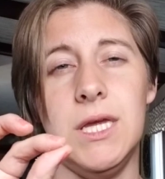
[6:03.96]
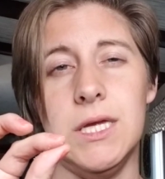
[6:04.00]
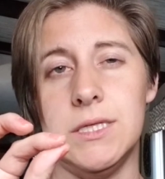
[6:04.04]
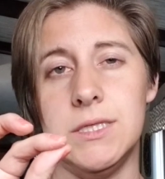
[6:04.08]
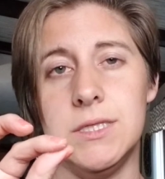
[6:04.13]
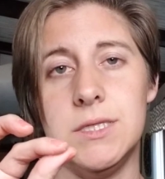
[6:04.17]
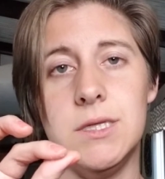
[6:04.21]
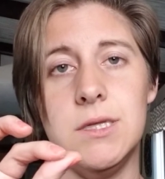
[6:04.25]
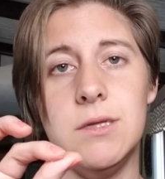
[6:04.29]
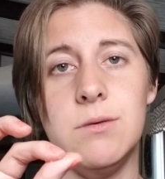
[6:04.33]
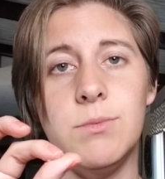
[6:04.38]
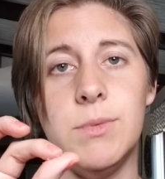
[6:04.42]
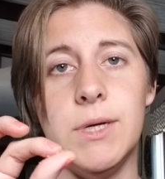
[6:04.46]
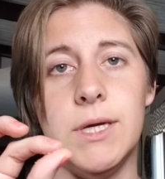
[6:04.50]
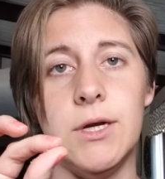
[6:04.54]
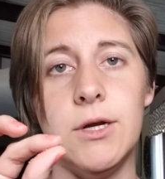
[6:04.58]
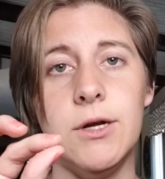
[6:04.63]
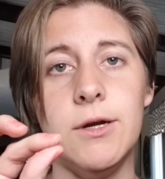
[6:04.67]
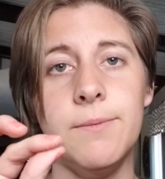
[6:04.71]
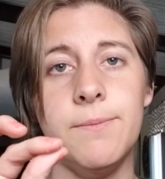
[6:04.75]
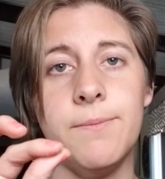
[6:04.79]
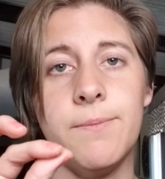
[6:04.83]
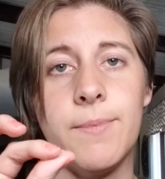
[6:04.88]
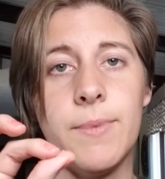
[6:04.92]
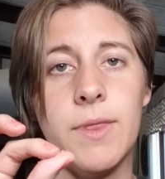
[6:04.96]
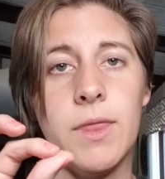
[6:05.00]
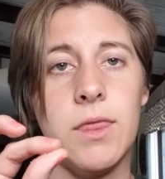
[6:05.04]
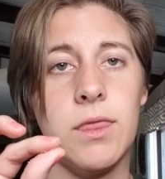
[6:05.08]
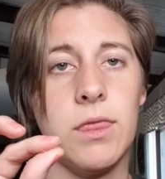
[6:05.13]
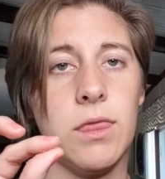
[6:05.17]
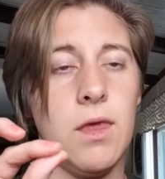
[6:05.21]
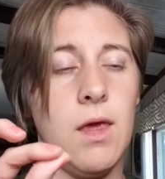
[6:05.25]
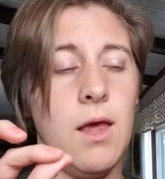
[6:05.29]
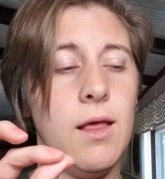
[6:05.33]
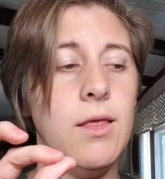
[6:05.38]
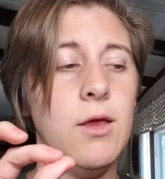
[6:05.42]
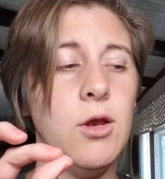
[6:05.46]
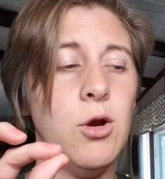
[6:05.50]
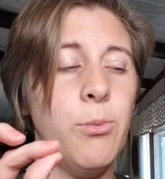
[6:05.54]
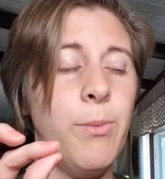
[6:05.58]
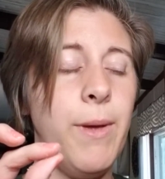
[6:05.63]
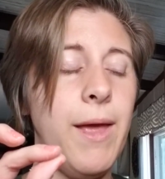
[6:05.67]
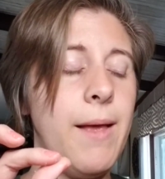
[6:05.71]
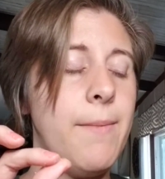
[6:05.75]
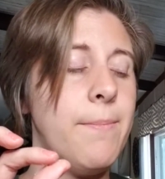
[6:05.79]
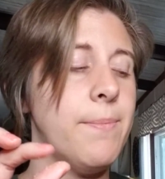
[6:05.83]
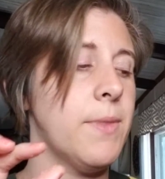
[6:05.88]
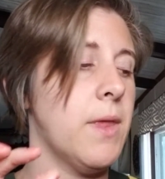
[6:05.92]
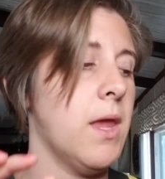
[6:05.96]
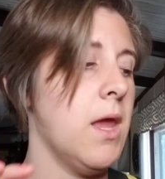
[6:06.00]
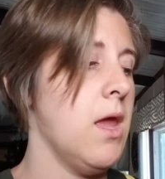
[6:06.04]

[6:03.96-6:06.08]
into the butter a little bit.